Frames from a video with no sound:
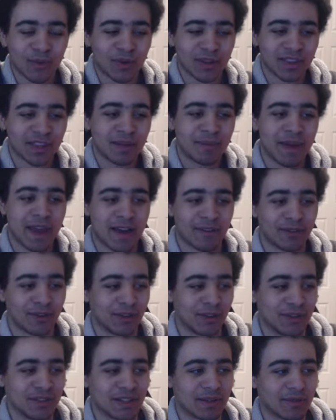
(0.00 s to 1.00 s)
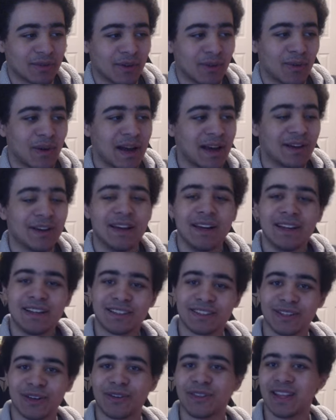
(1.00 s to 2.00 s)
with him after using him for a while,
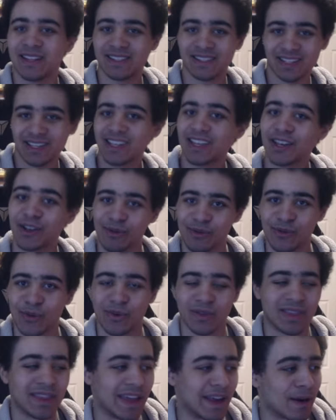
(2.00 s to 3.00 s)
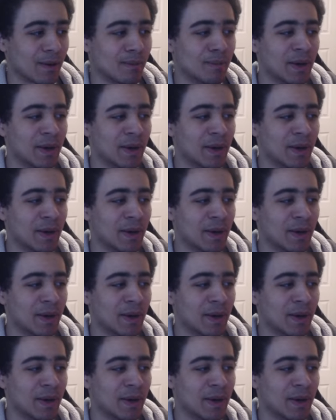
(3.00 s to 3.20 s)
so that's here nor there.